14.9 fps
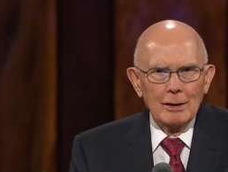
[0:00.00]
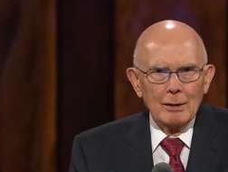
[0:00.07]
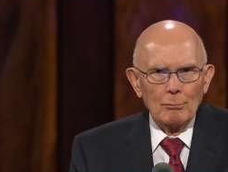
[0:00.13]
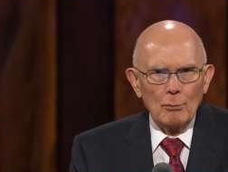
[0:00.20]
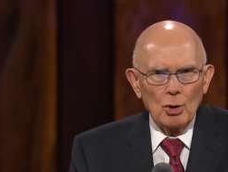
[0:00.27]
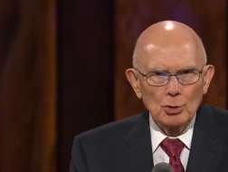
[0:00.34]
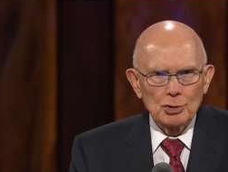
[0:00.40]

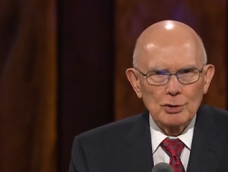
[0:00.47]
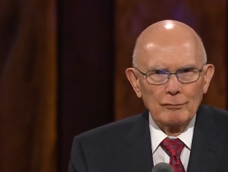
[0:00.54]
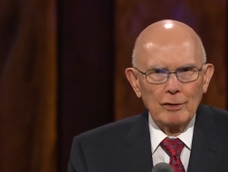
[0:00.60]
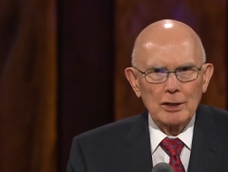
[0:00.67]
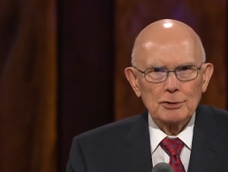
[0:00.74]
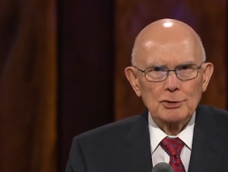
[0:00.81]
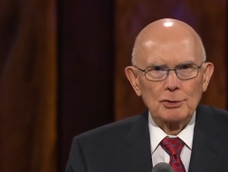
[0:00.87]
Most of
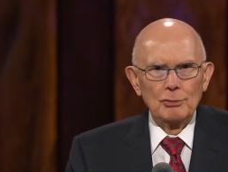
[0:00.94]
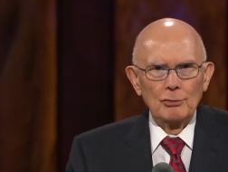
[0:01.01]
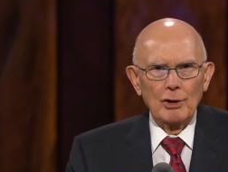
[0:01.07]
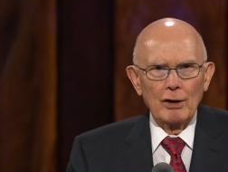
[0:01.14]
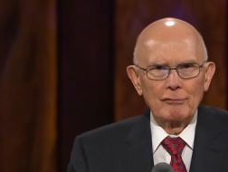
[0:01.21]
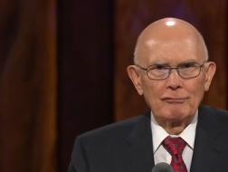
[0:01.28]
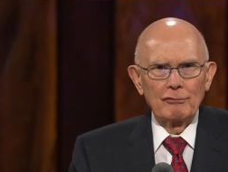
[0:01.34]
us do
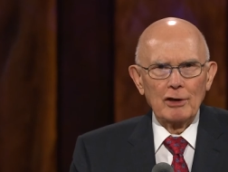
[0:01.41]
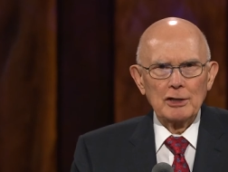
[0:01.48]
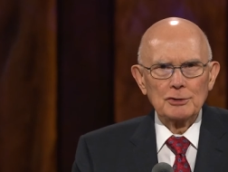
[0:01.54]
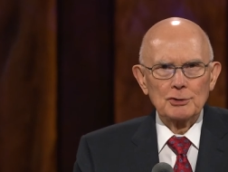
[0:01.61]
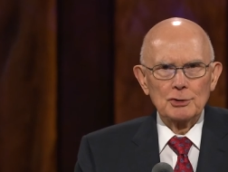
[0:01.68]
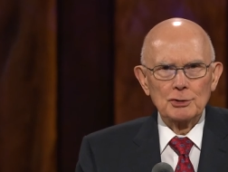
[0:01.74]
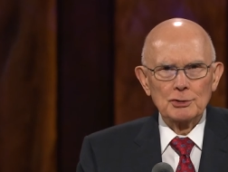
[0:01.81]
not
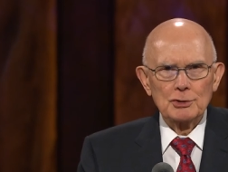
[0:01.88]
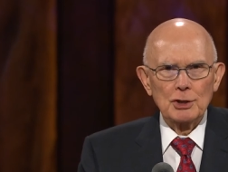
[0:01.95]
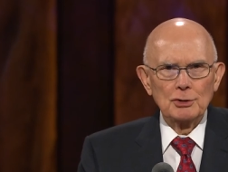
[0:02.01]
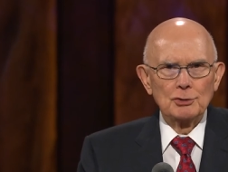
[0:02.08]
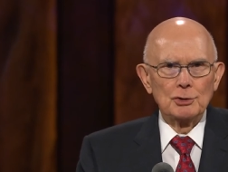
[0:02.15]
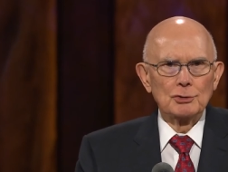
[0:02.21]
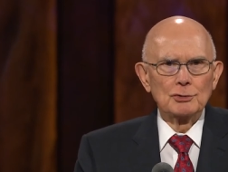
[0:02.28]
face
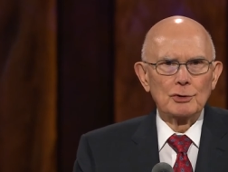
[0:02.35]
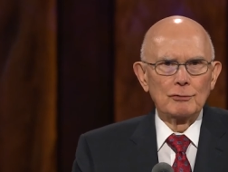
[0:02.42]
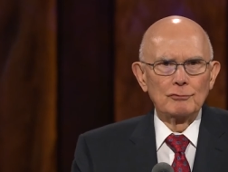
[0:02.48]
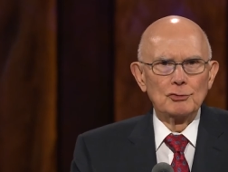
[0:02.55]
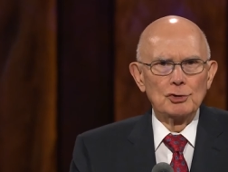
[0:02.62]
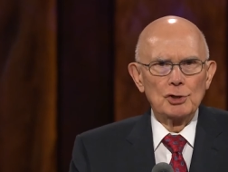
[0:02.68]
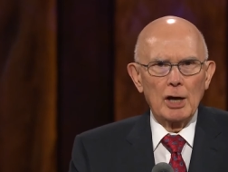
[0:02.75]
decisions
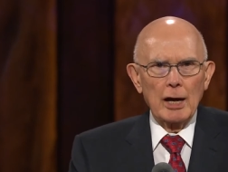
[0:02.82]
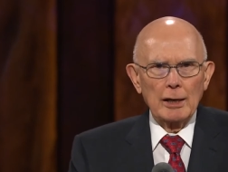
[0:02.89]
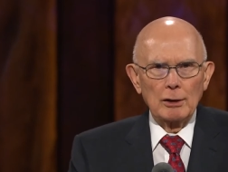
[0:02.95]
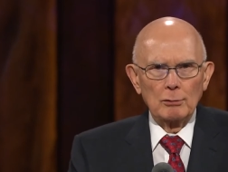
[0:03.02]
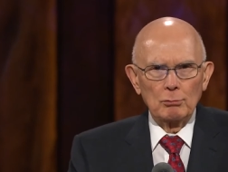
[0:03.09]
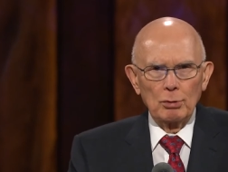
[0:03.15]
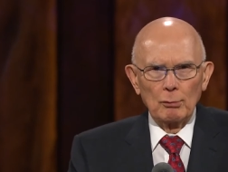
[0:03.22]
of
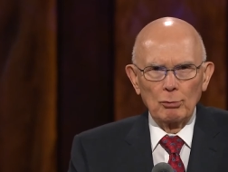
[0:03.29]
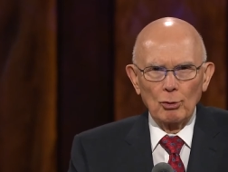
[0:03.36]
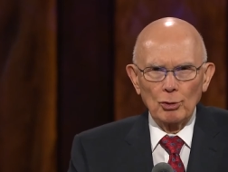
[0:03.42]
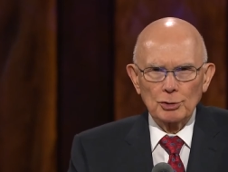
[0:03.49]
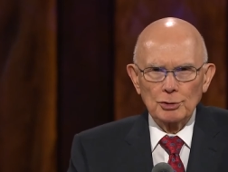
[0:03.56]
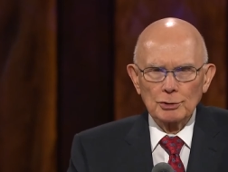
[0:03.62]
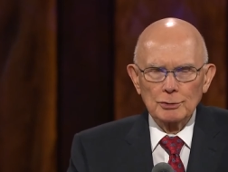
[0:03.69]
giant
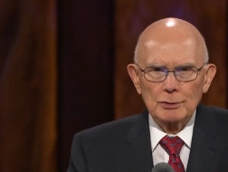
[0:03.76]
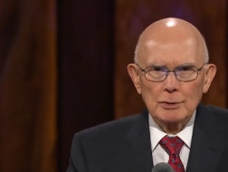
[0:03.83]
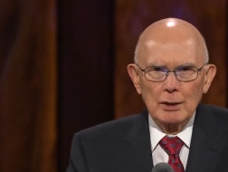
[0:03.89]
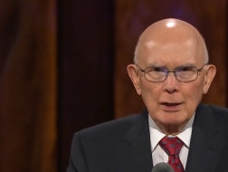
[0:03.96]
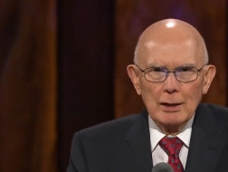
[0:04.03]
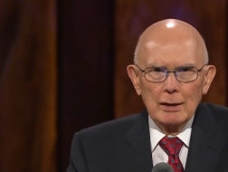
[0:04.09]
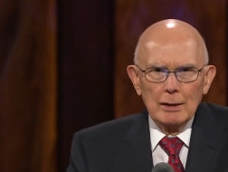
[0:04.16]
proportions
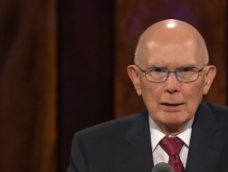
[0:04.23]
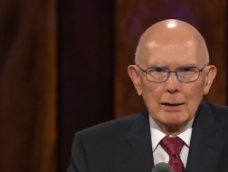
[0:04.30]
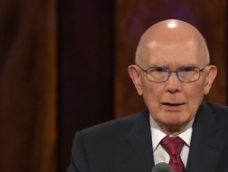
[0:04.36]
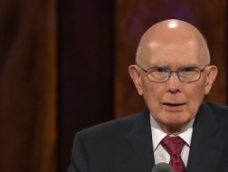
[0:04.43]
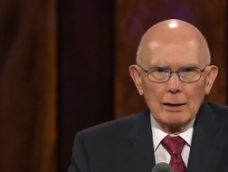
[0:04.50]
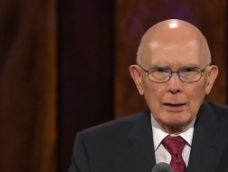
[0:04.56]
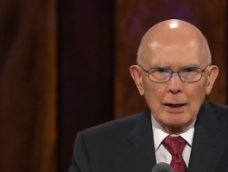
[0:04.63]

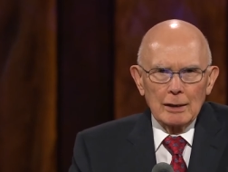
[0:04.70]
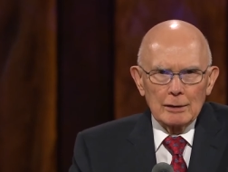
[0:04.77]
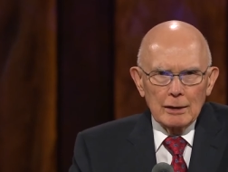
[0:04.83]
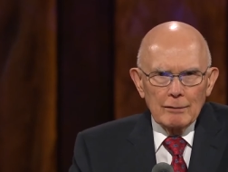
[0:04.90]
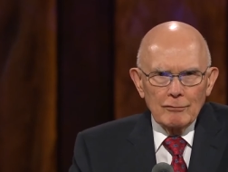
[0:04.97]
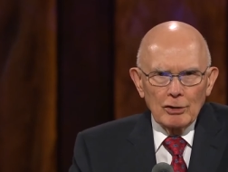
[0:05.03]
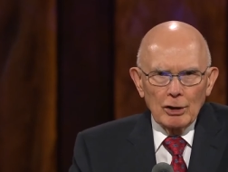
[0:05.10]
like
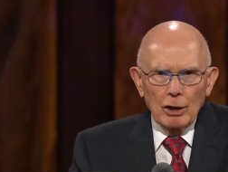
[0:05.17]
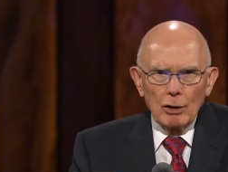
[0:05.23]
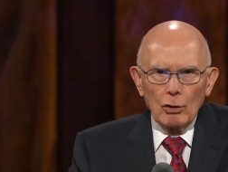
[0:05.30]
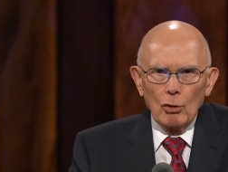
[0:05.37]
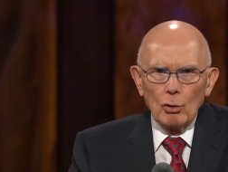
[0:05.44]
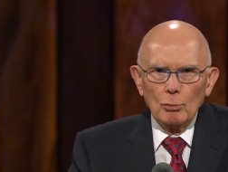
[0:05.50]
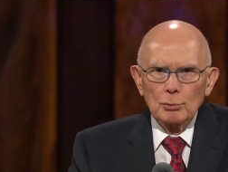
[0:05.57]
leaving our
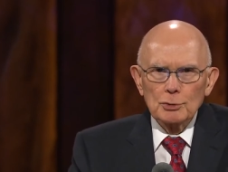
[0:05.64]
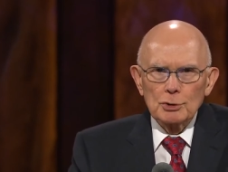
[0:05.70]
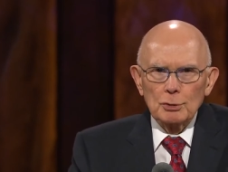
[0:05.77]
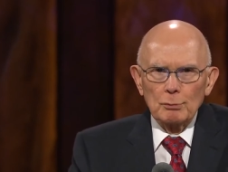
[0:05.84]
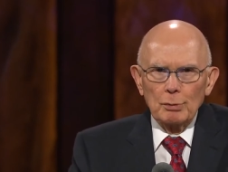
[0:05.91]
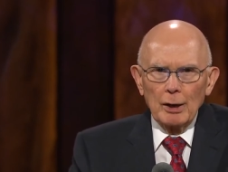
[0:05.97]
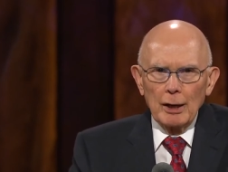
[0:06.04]
homes
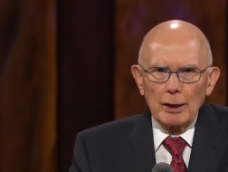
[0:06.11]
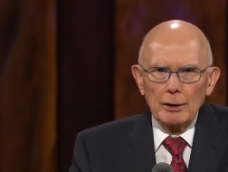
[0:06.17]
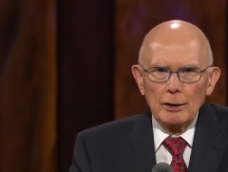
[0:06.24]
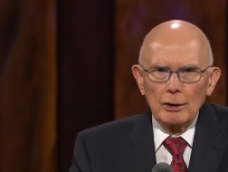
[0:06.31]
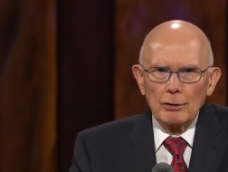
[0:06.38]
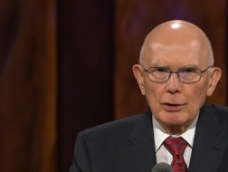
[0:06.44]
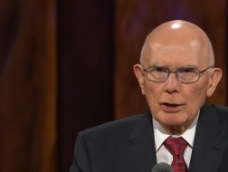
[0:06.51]
to
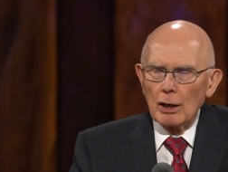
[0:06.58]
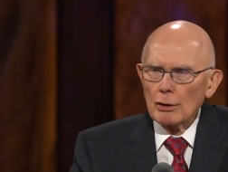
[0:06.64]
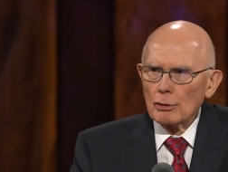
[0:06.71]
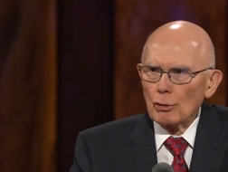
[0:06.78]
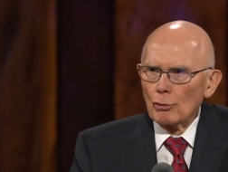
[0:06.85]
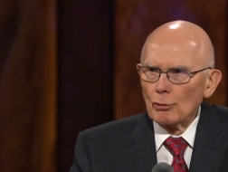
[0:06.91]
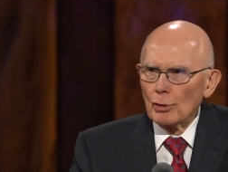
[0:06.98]
pioneer an
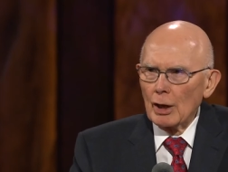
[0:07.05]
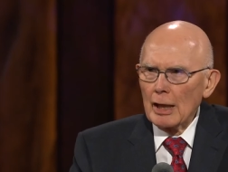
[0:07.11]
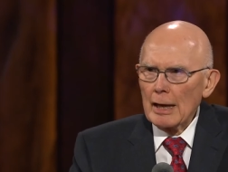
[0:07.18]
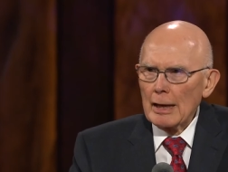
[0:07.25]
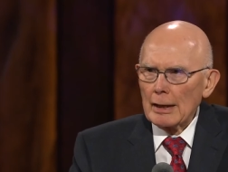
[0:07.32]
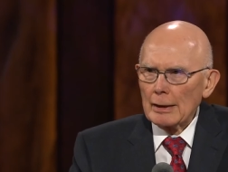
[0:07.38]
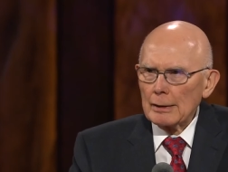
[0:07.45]
unknown
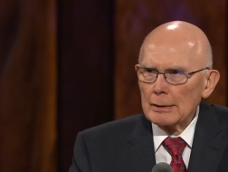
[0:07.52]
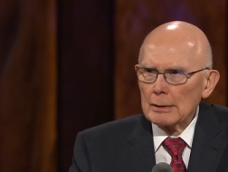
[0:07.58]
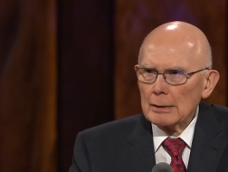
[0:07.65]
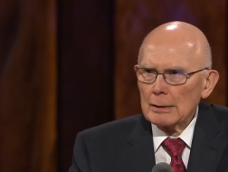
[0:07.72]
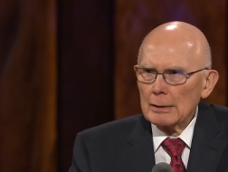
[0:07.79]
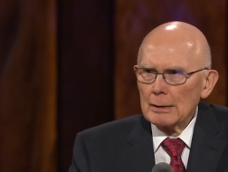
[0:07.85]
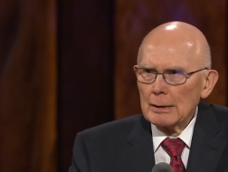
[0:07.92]
land.
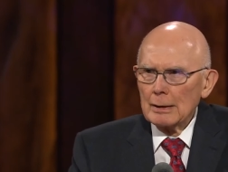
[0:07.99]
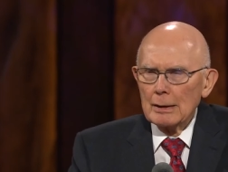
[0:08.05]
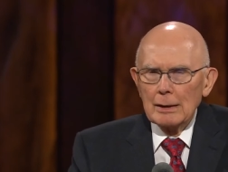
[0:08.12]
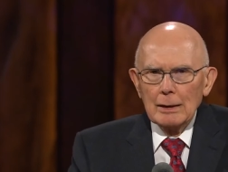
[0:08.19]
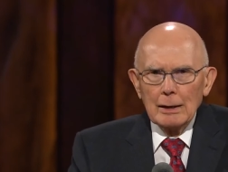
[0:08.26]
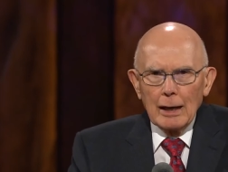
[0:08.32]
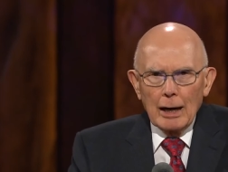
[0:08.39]

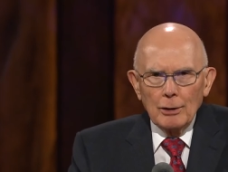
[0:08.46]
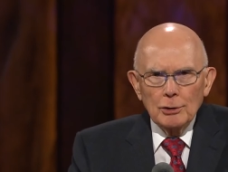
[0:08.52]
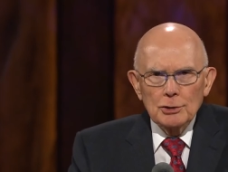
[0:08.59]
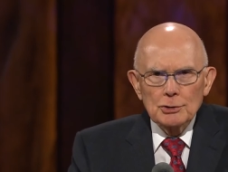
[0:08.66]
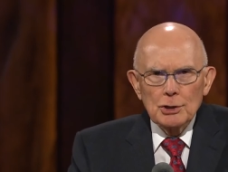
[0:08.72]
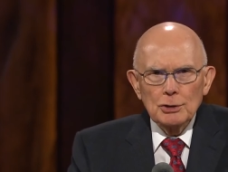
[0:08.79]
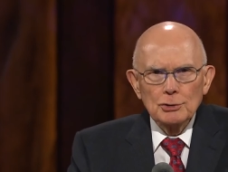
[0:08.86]
Our
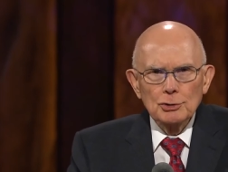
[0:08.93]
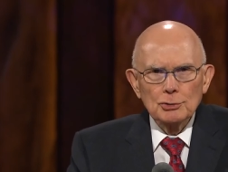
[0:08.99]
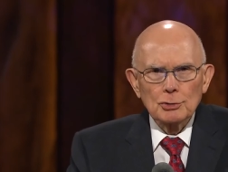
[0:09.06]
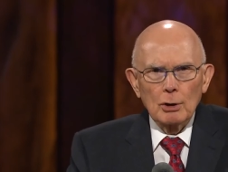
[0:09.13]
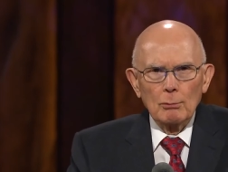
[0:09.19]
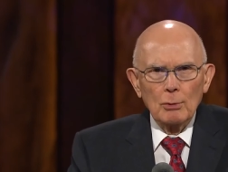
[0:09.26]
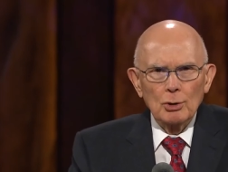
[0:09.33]

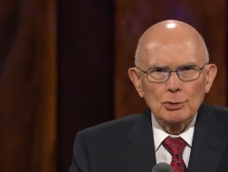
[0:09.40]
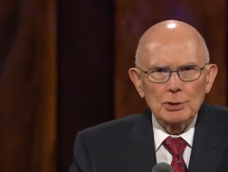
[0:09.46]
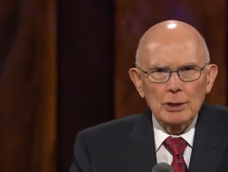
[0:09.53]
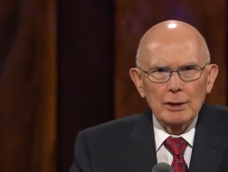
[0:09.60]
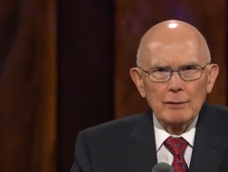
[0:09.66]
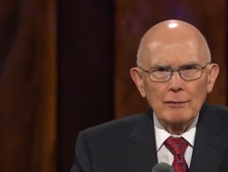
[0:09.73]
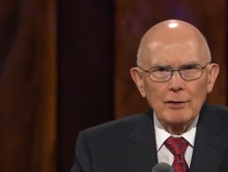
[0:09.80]
decisions are
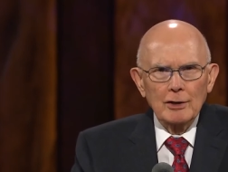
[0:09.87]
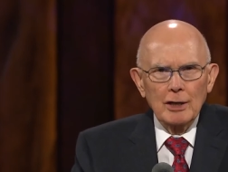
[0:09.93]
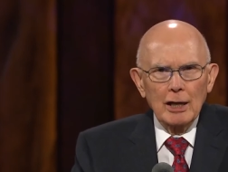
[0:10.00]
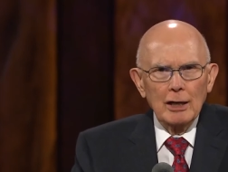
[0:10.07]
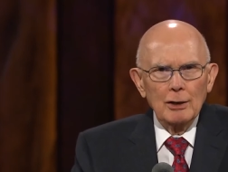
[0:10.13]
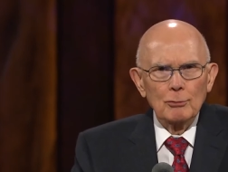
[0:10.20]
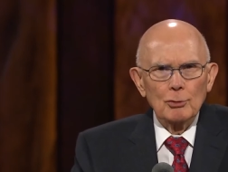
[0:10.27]
mostly in the
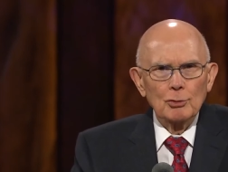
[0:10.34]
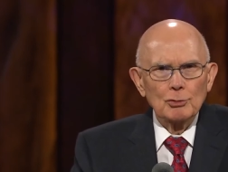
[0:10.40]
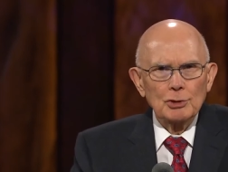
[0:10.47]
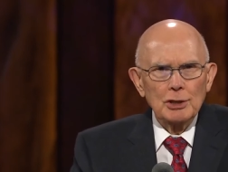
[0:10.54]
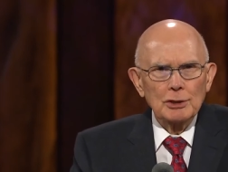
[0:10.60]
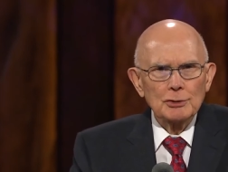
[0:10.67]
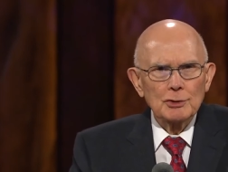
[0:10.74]
daily
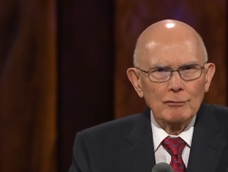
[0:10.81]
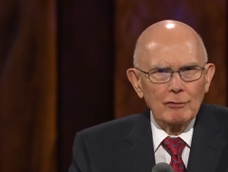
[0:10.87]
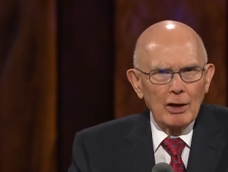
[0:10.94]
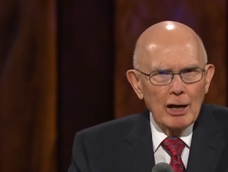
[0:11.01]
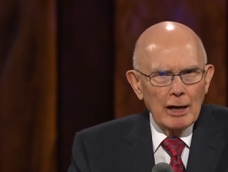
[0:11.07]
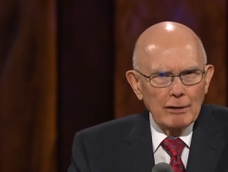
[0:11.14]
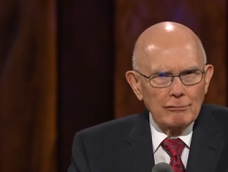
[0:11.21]
routines of
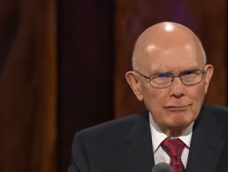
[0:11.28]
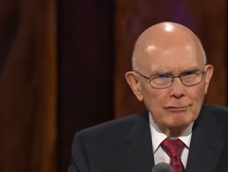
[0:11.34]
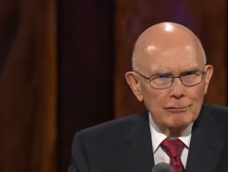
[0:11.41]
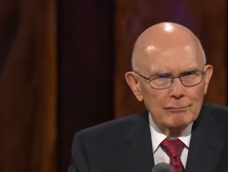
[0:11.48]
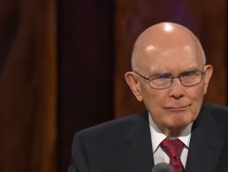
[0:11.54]
life.